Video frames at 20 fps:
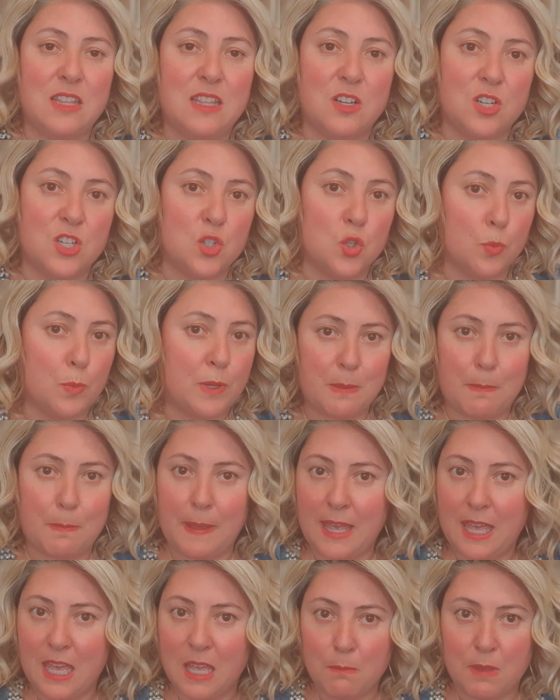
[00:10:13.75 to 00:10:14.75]
There's nobody
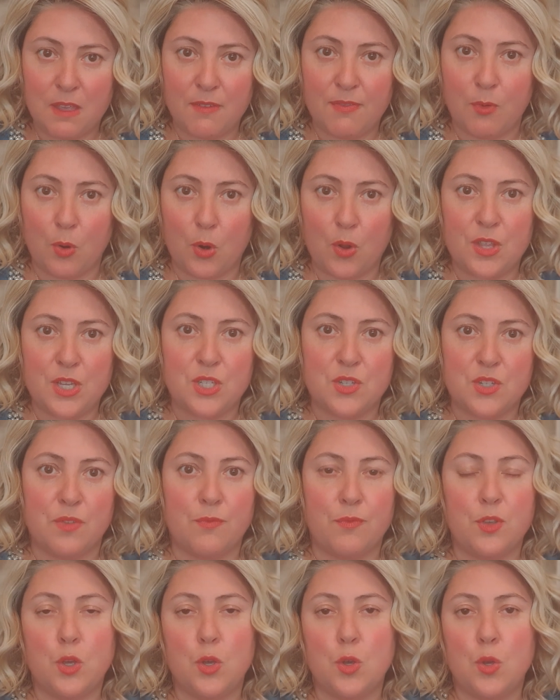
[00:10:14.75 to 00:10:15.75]
paying me for this
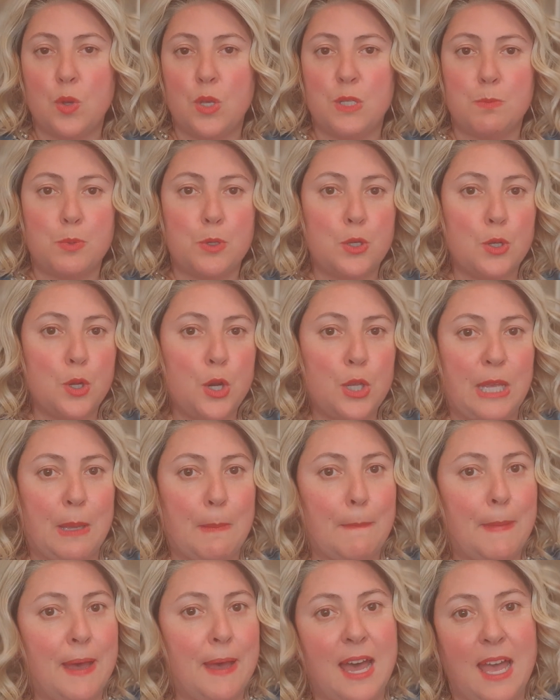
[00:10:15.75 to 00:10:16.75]
review. It's purely
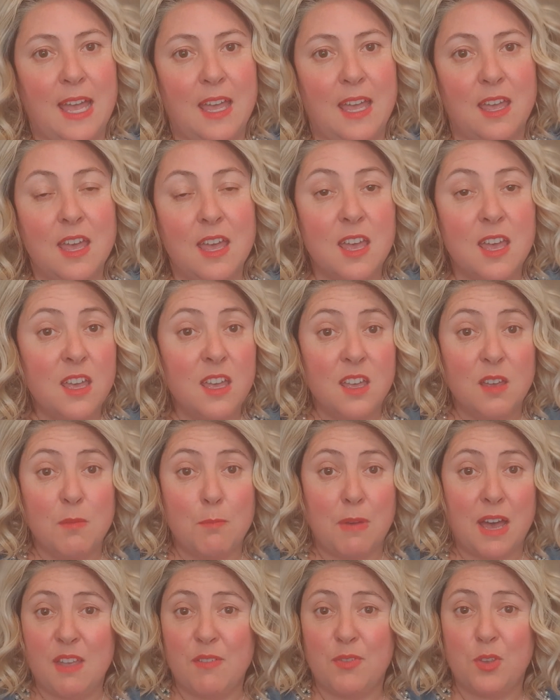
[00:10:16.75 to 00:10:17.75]
my
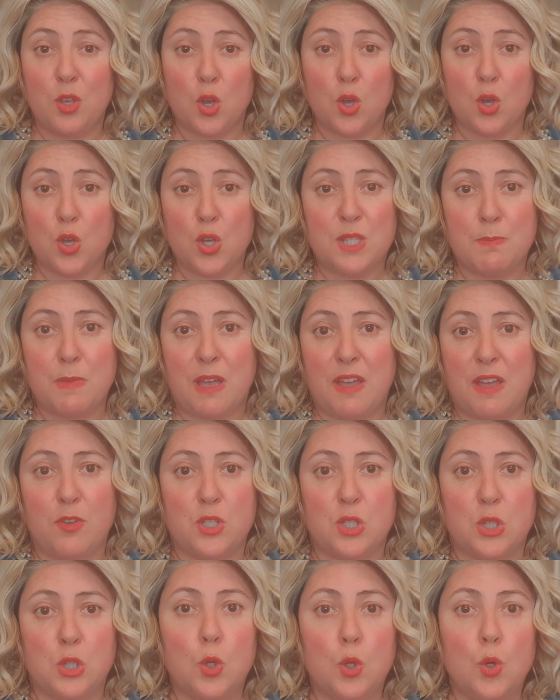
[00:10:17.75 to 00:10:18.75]
views
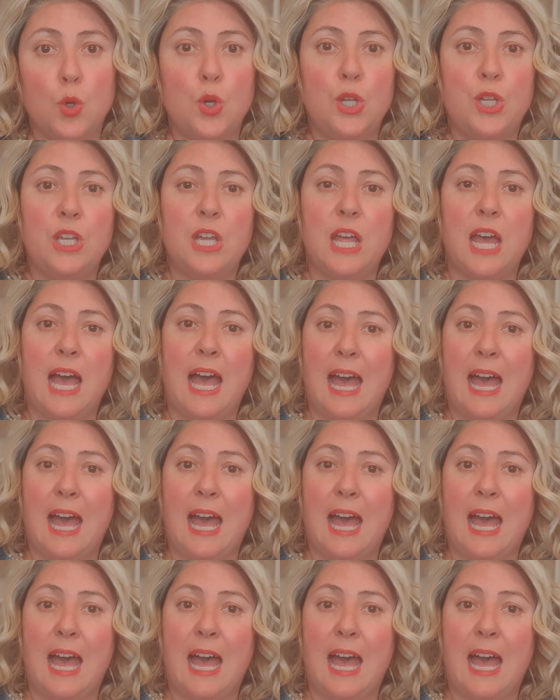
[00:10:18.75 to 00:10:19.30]
alone.